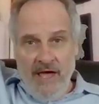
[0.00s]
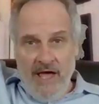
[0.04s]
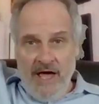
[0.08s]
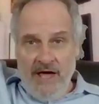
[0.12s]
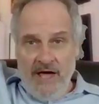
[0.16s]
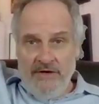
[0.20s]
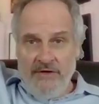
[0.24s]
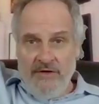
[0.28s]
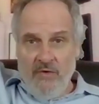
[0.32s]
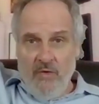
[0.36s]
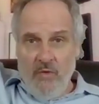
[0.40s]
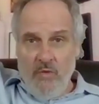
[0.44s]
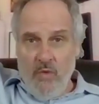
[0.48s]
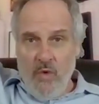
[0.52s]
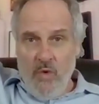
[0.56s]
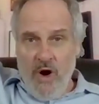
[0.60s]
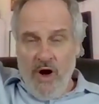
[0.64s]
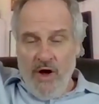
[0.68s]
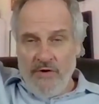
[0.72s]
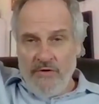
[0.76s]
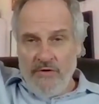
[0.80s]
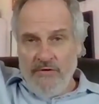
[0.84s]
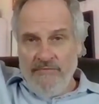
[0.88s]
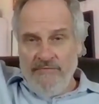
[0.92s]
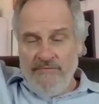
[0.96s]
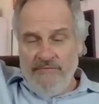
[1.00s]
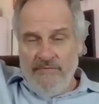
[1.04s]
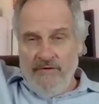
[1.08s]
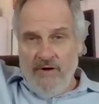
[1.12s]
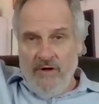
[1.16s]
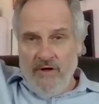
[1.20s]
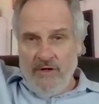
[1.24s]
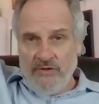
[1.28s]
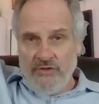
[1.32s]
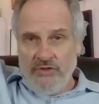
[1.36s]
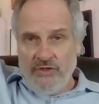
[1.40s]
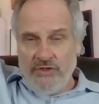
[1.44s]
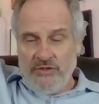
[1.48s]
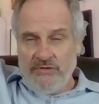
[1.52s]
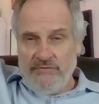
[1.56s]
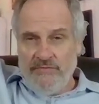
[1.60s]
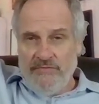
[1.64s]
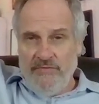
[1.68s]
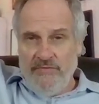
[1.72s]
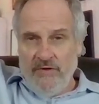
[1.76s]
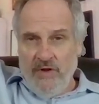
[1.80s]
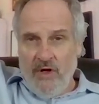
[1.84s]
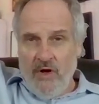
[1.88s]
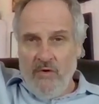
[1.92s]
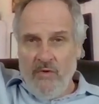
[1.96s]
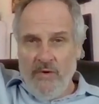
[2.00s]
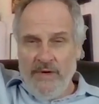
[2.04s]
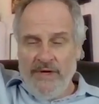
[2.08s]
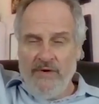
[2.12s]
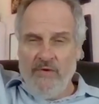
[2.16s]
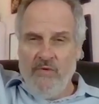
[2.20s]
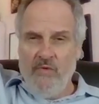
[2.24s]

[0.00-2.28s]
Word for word: and a waterfall just flowing